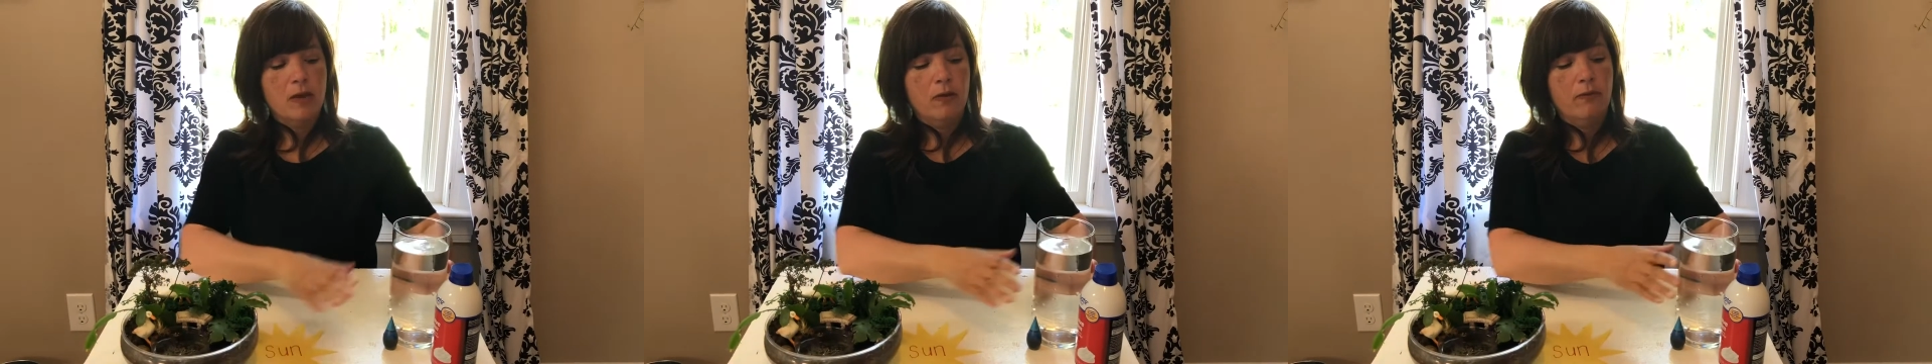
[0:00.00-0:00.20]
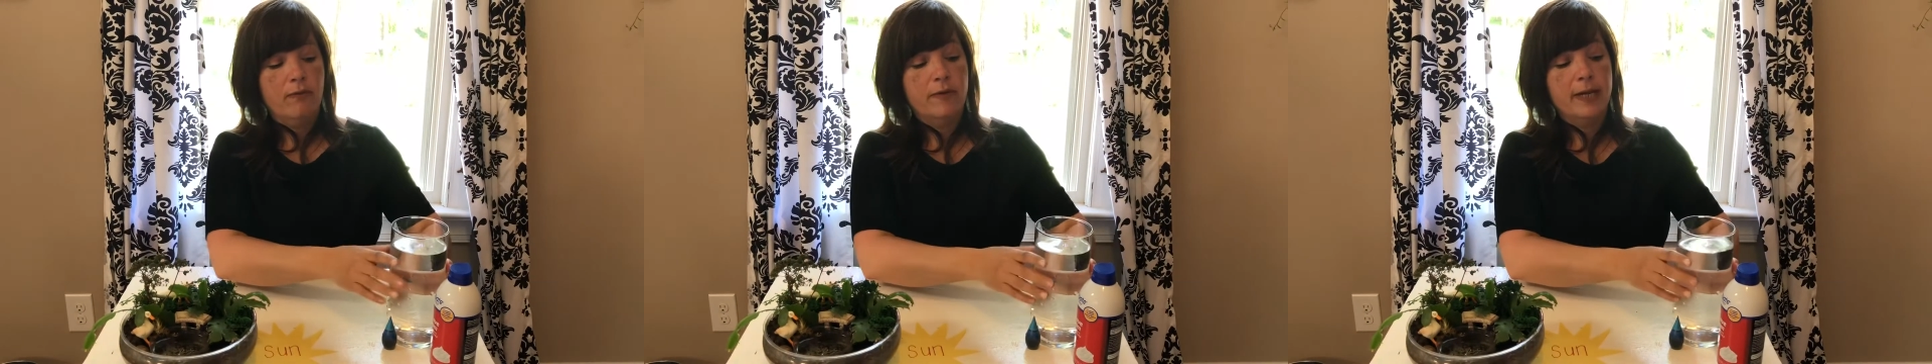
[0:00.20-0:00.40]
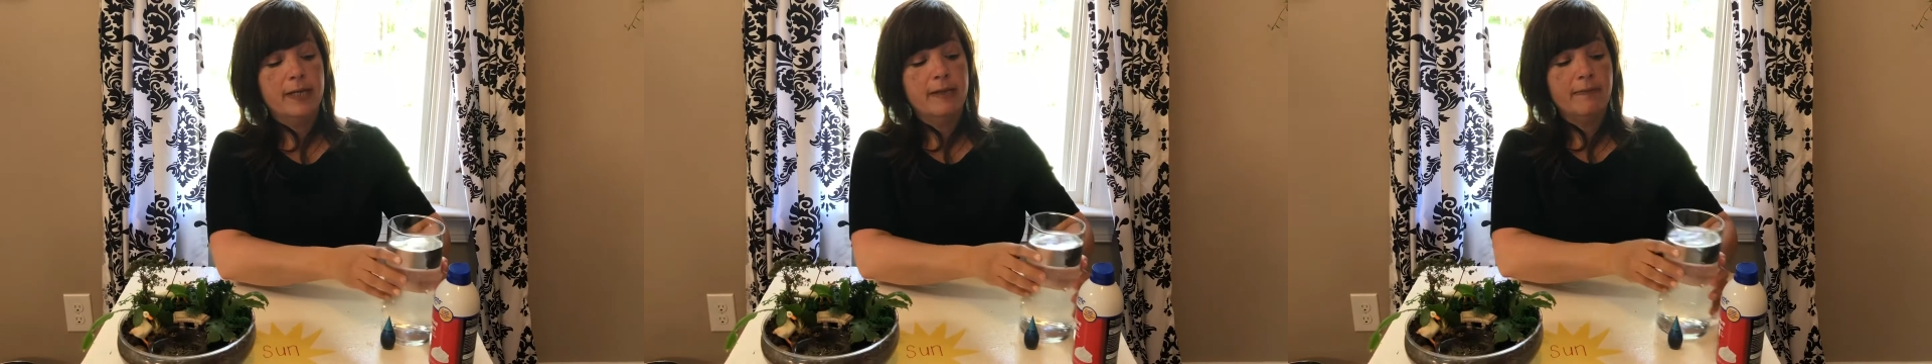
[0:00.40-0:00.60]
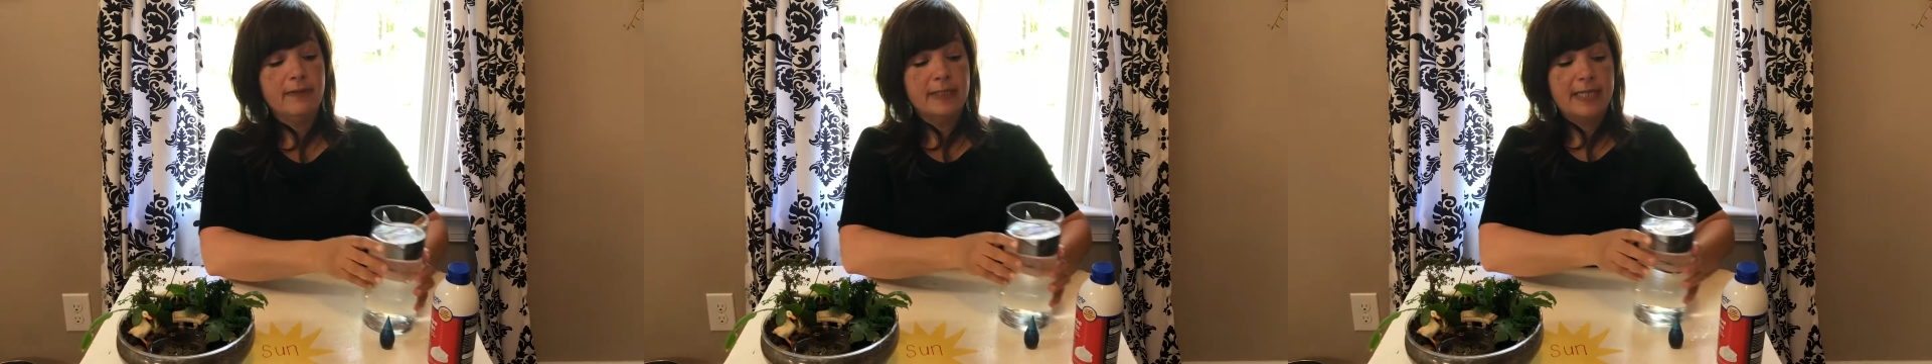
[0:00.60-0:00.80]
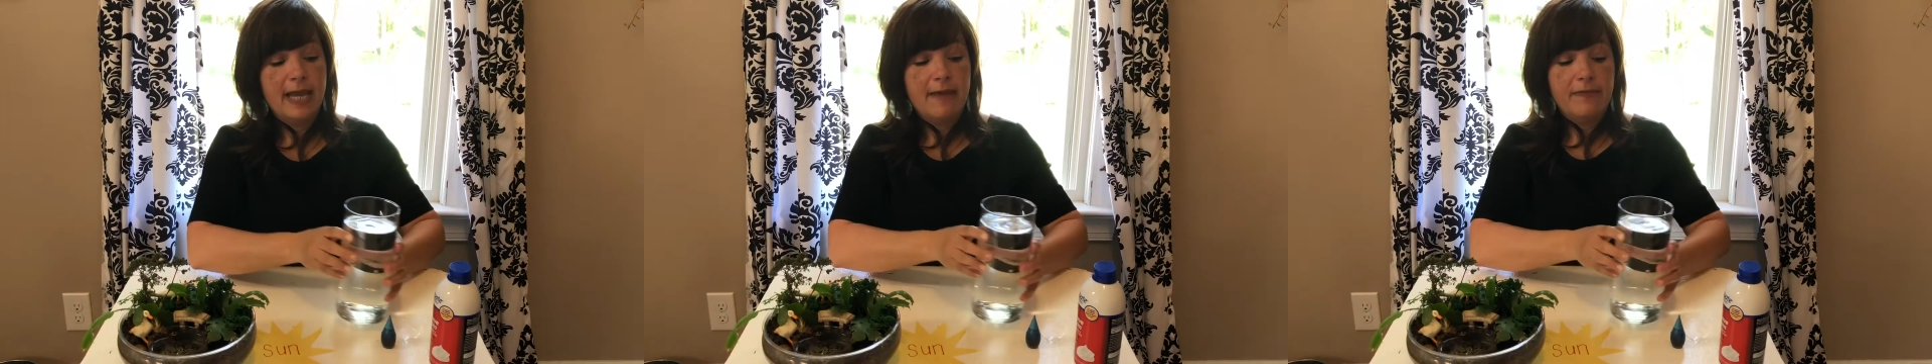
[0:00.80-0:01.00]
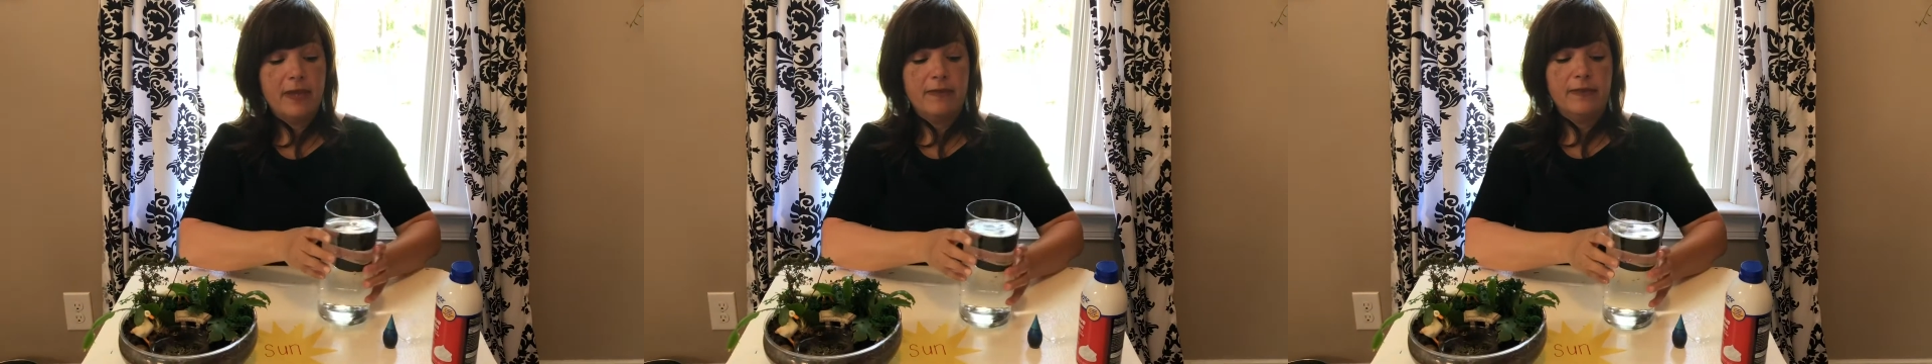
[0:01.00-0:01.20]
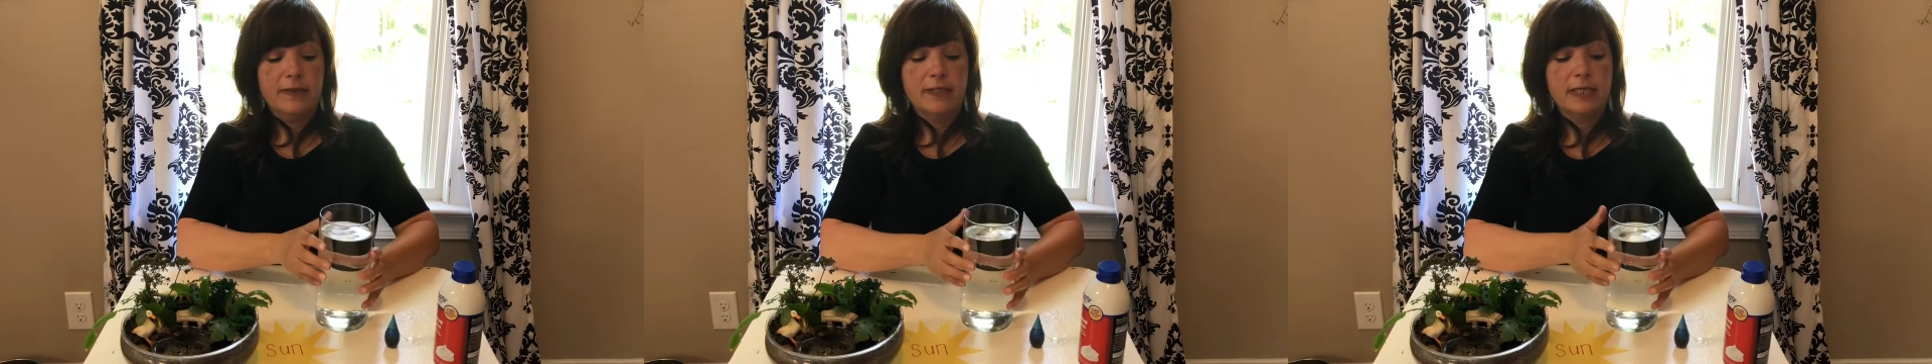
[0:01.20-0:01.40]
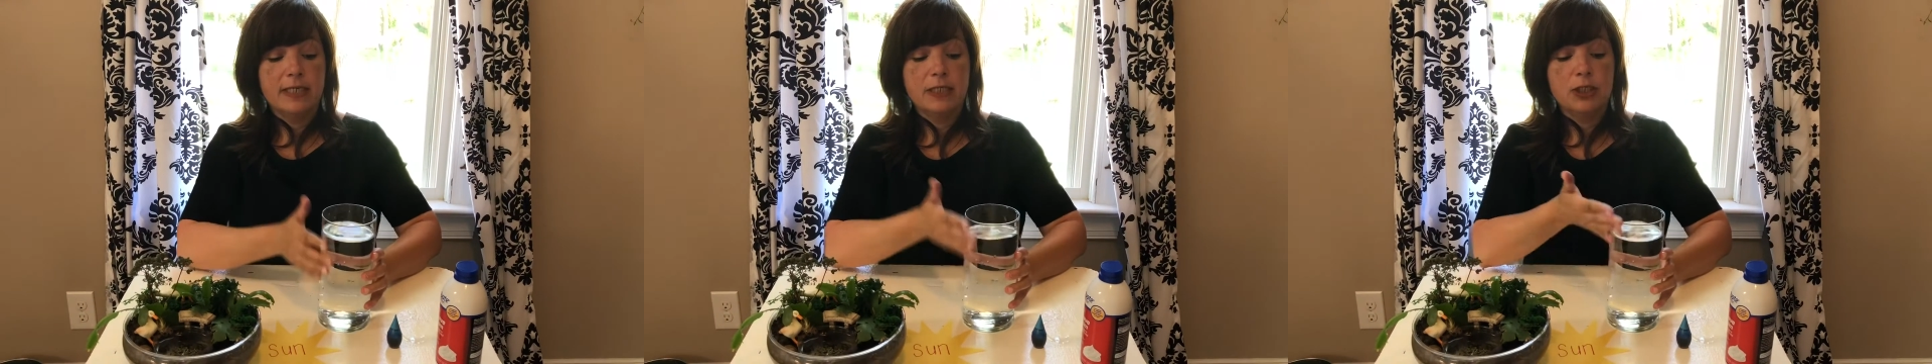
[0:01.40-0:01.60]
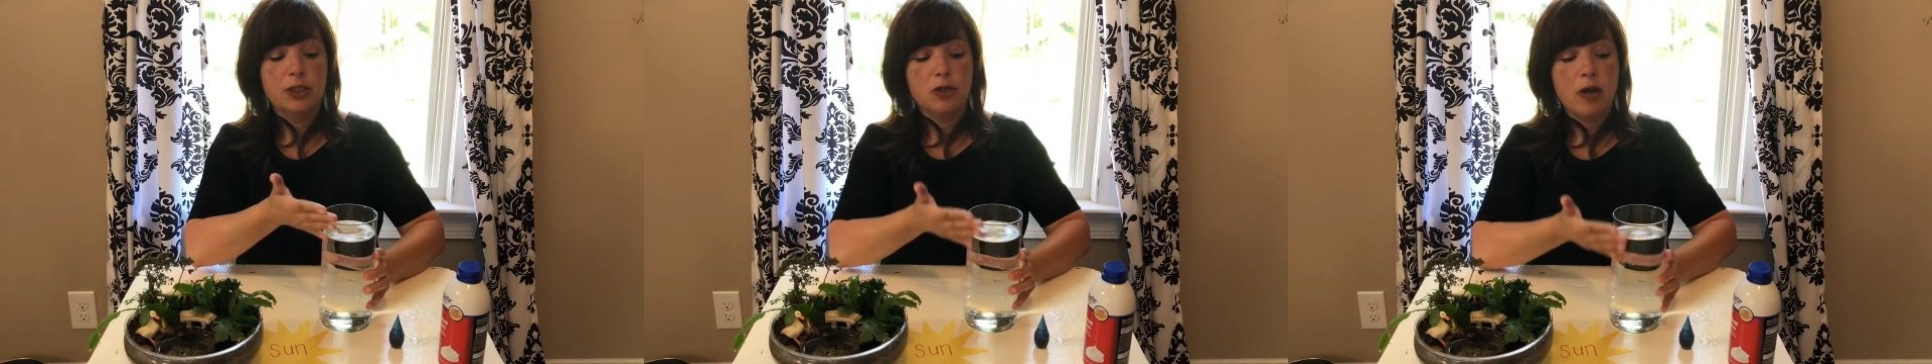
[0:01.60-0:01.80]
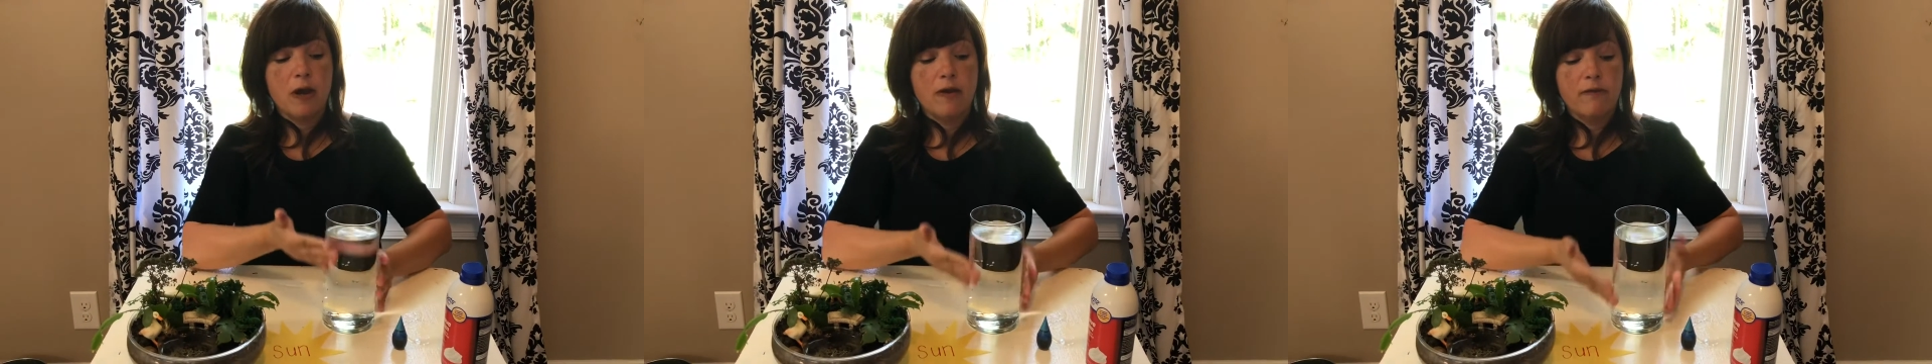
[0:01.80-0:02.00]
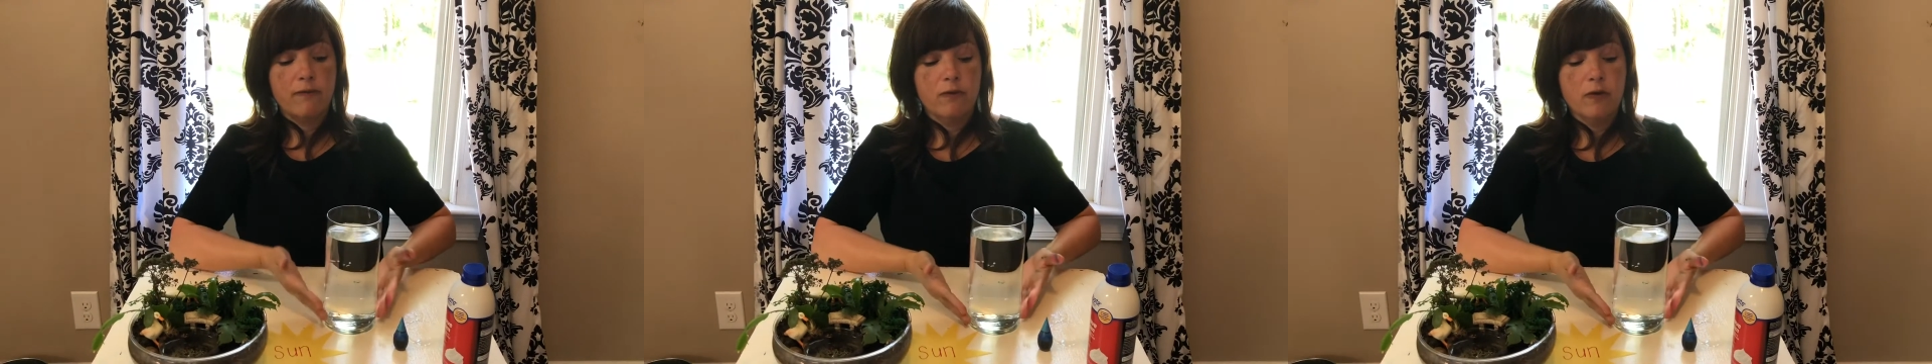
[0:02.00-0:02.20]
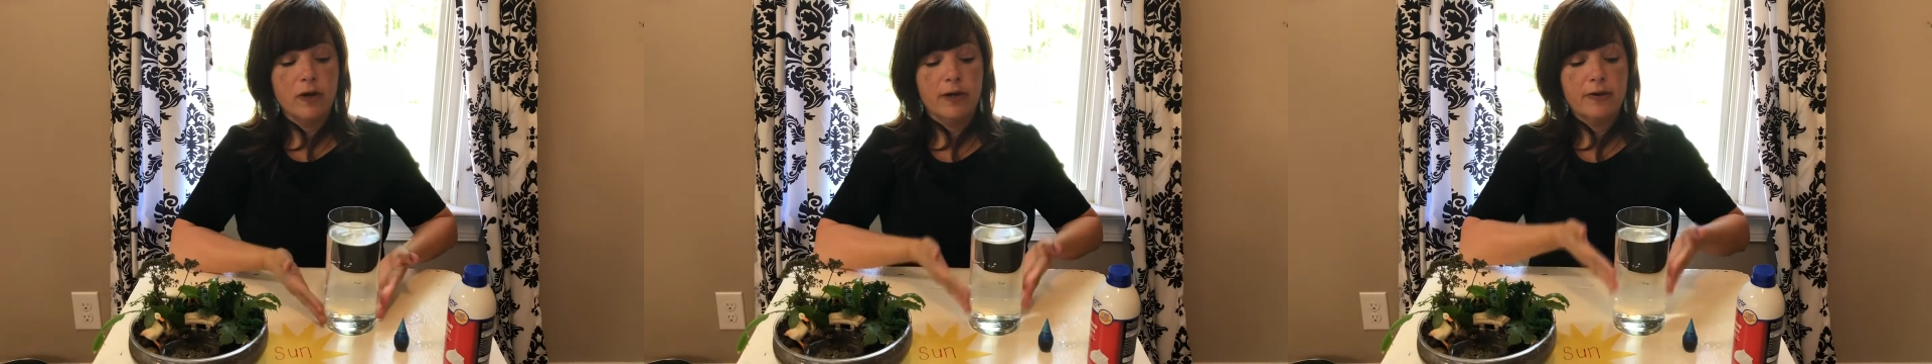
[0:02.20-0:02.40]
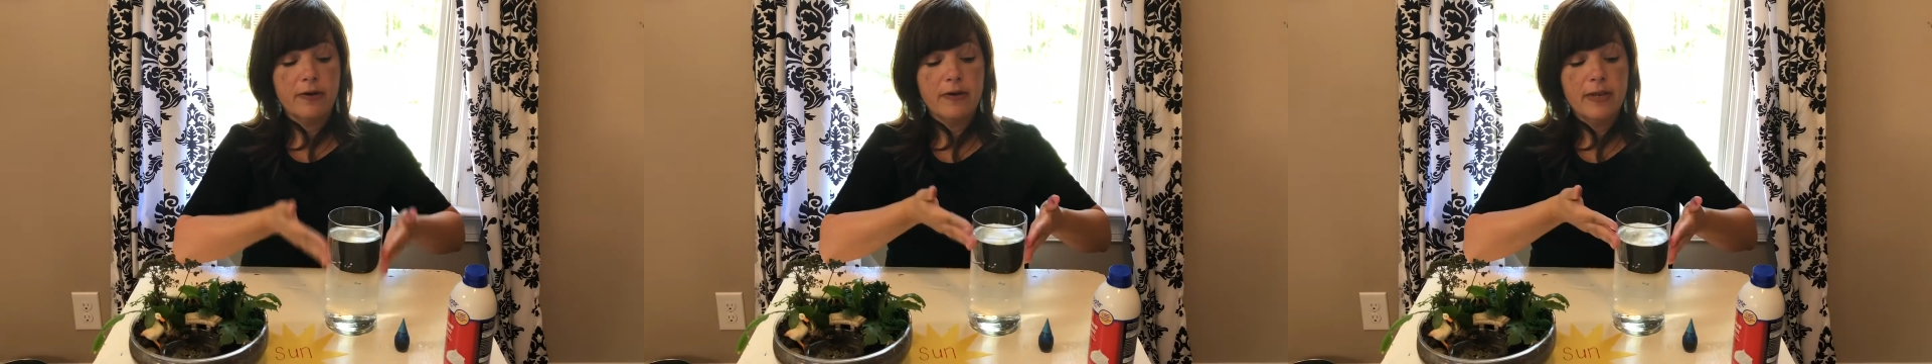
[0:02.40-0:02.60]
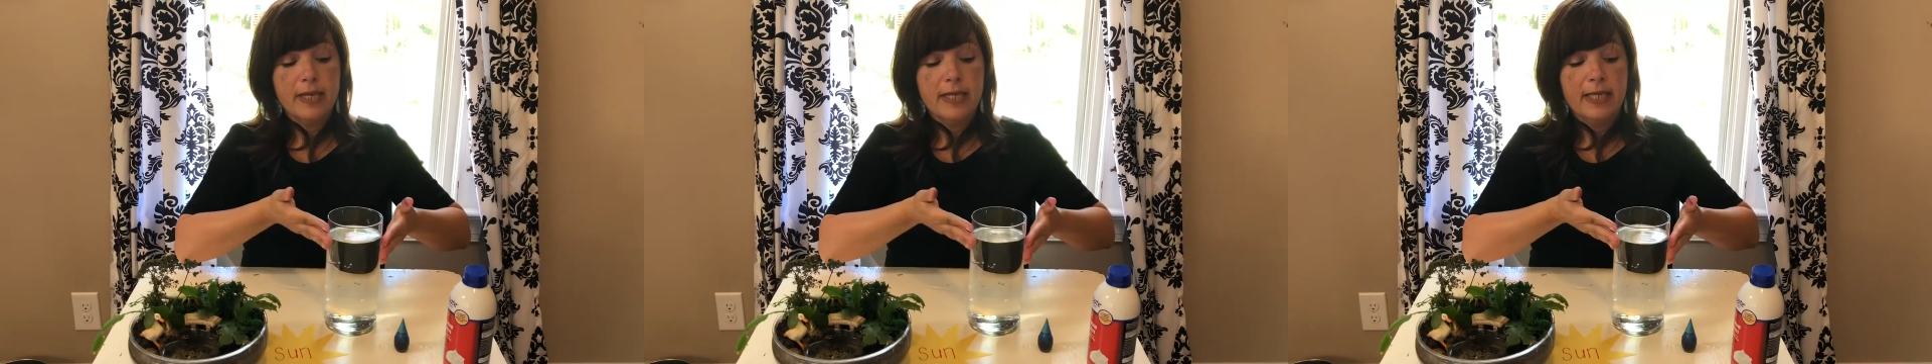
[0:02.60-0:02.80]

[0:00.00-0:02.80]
We're going to pretend that this jar of water